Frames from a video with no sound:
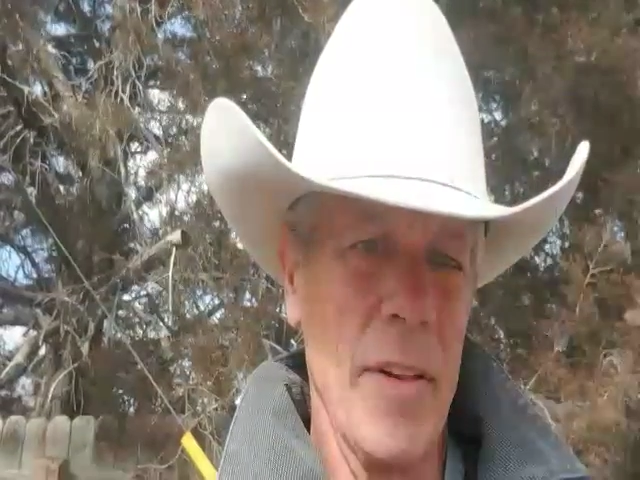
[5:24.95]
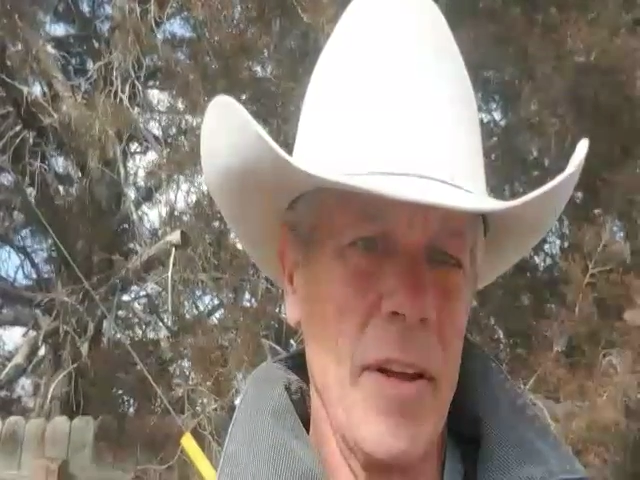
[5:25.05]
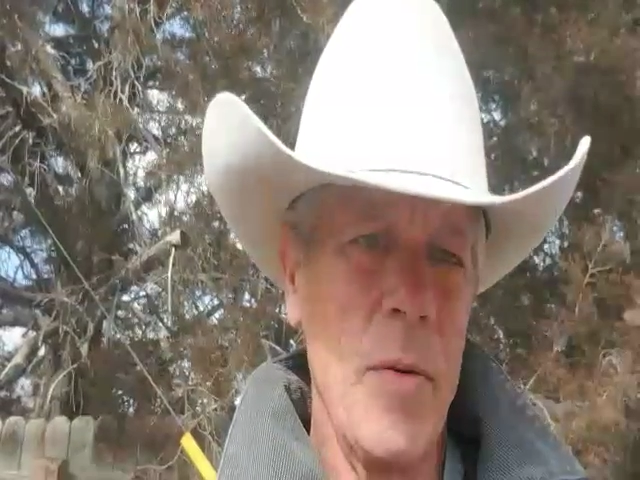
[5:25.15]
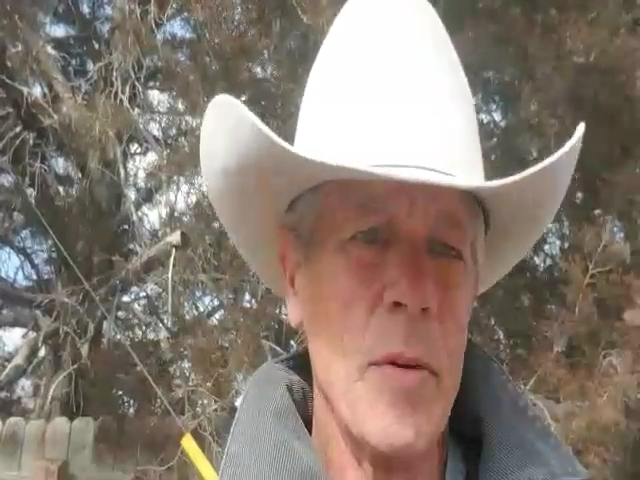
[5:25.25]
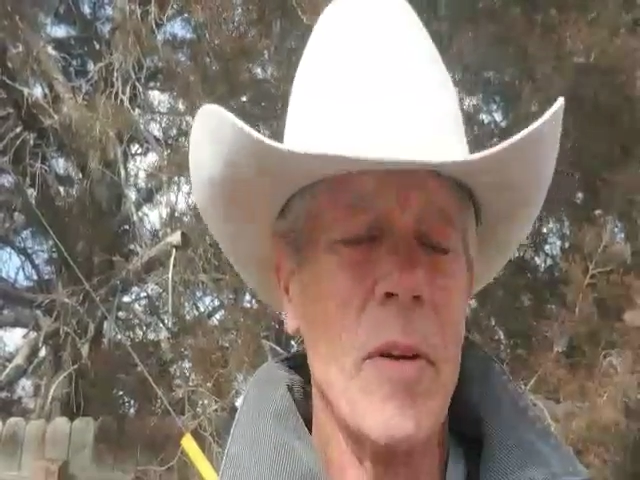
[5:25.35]

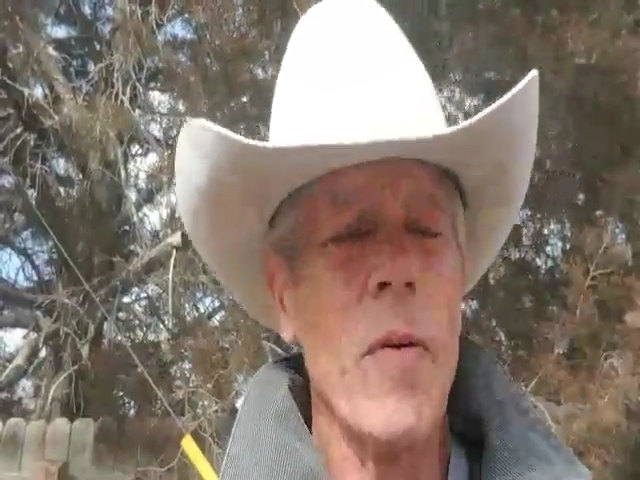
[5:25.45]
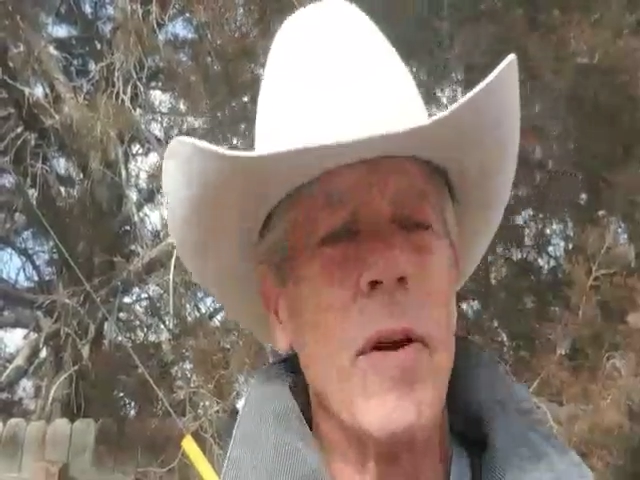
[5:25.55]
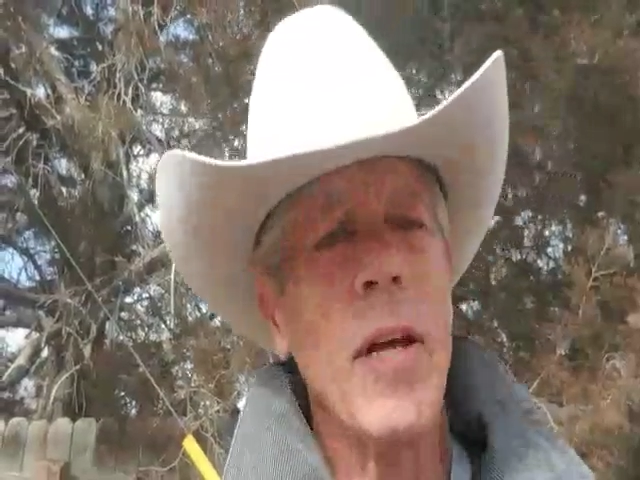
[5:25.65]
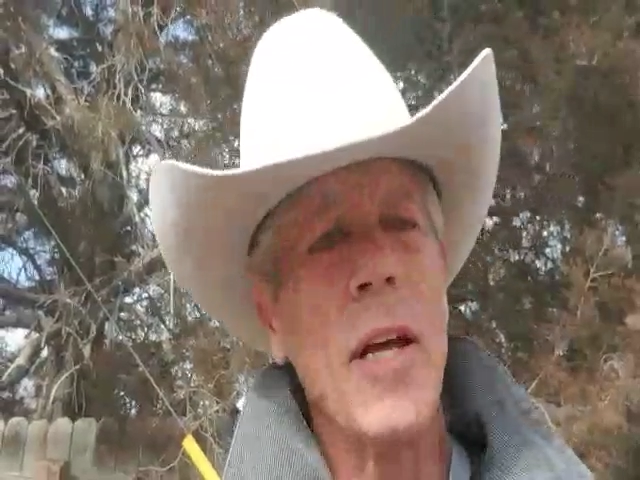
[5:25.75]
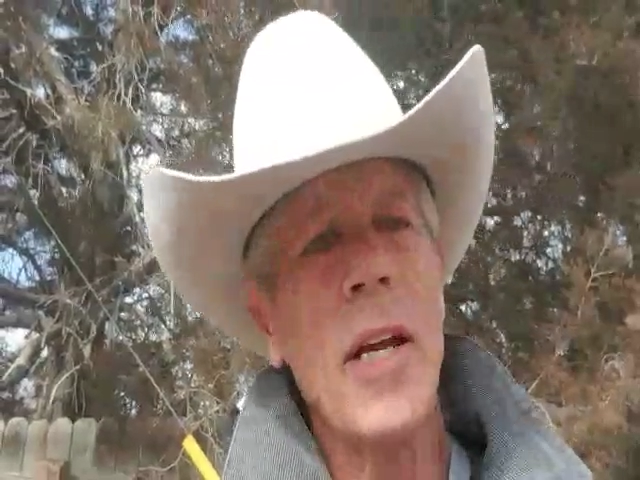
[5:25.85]
They would go
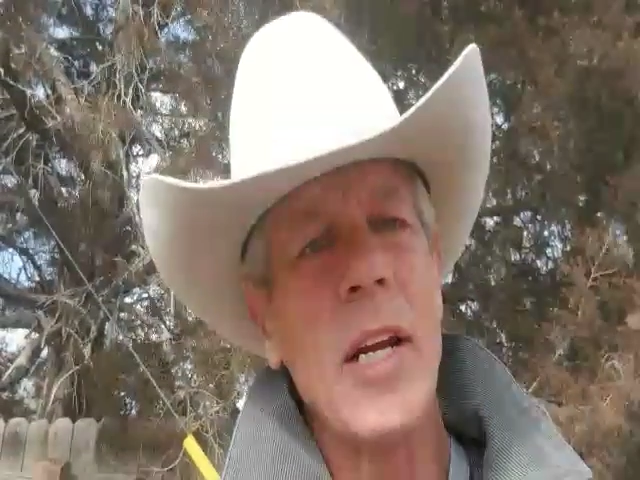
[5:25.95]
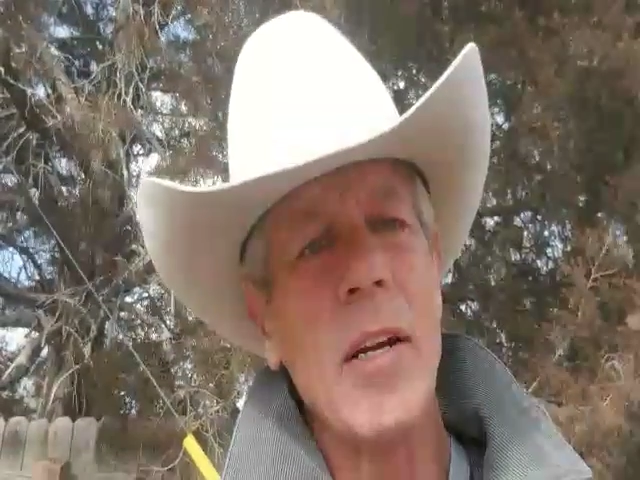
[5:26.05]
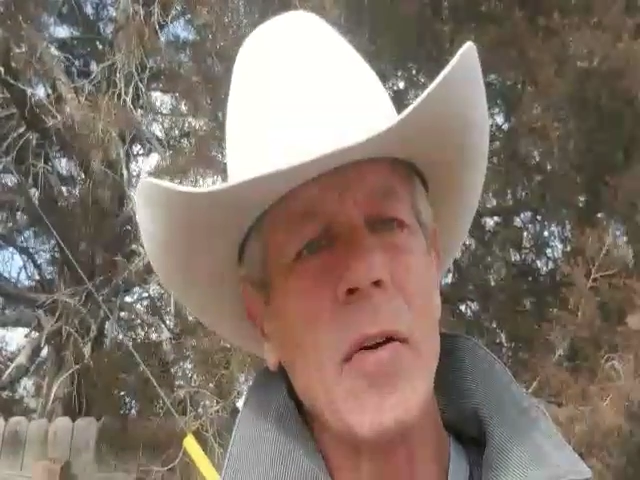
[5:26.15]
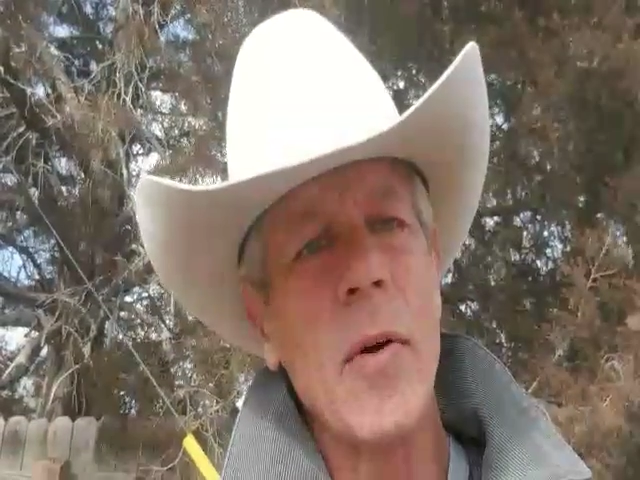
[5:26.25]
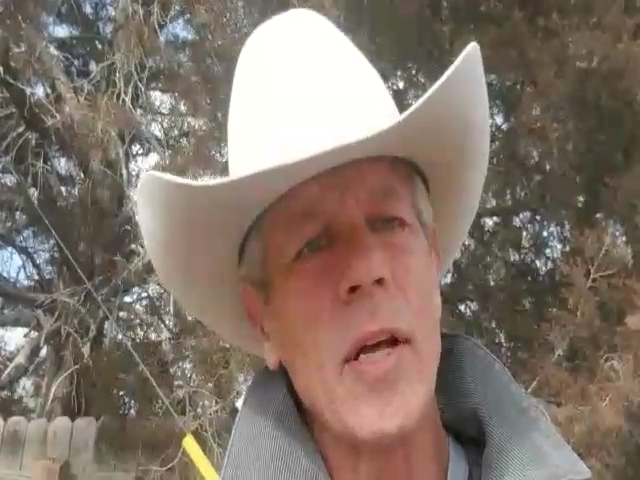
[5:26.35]
ahead
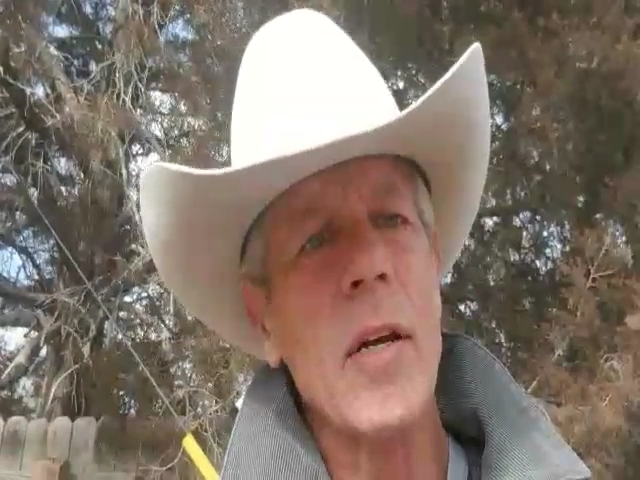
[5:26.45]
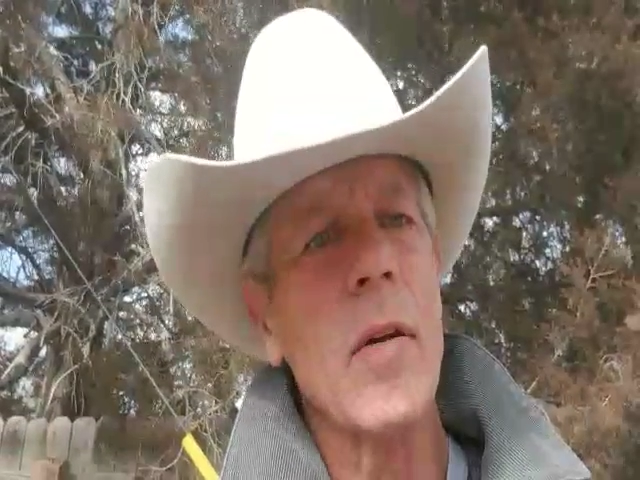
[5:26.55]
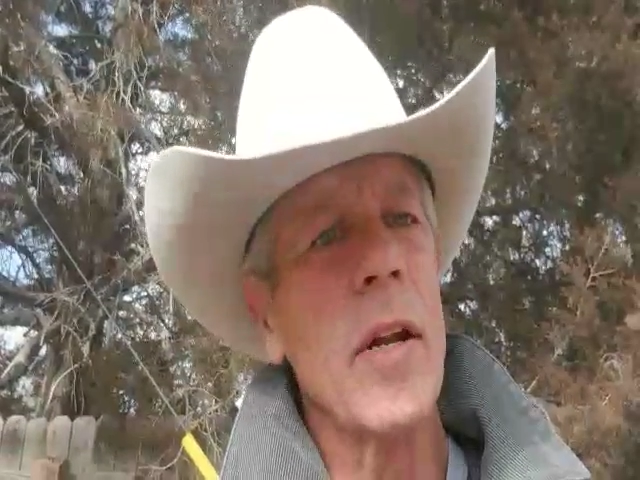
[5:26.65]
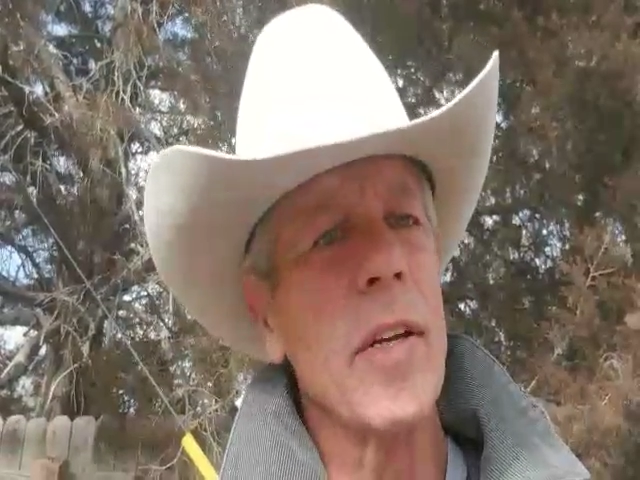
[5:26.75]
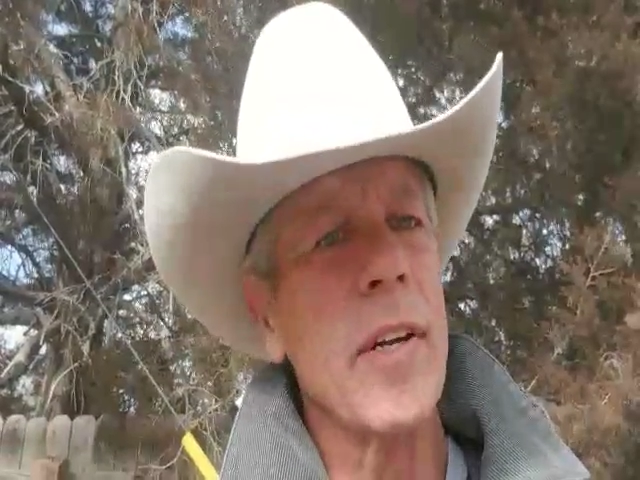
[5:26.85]

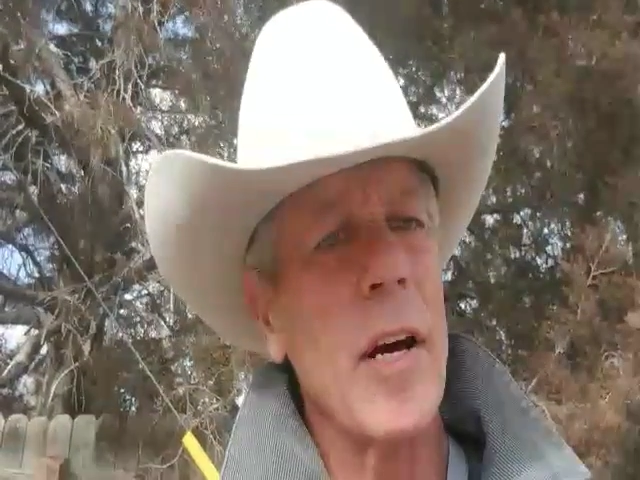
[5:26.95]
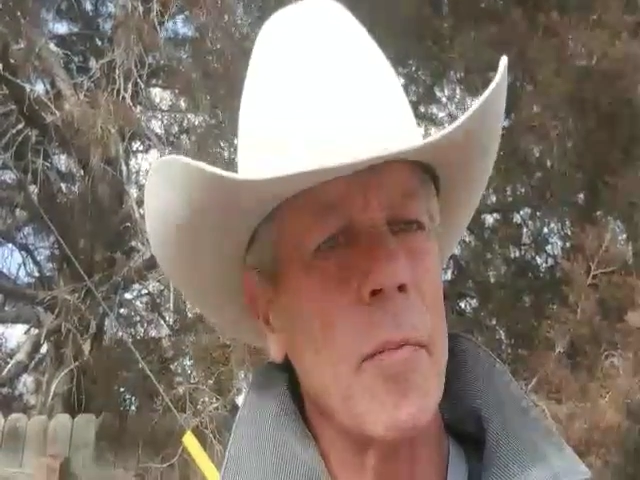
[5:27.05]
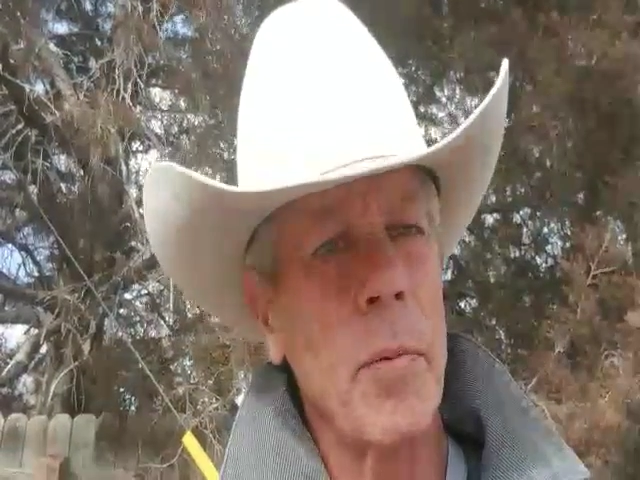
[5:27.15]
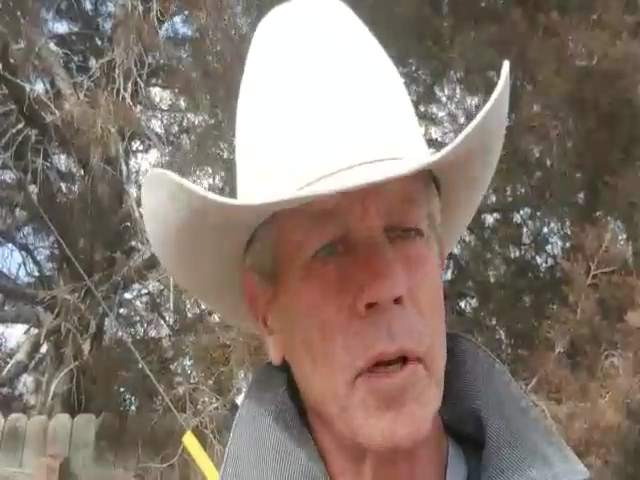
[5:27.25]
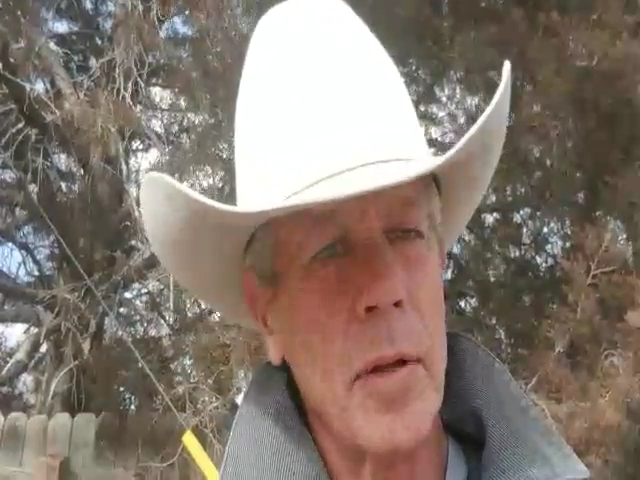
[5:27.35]
and list
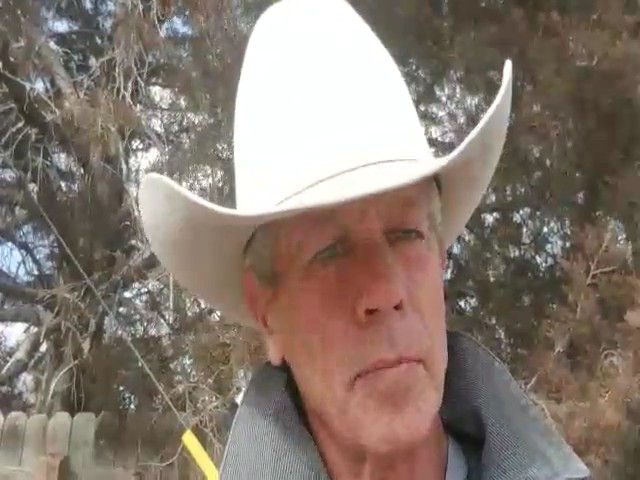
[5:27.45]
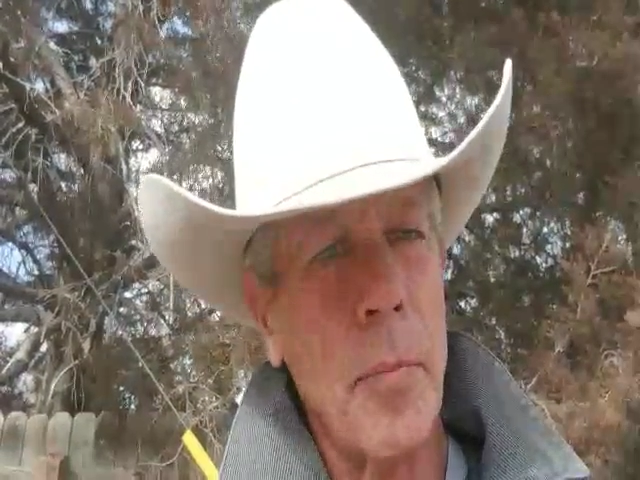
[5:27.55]
out bullet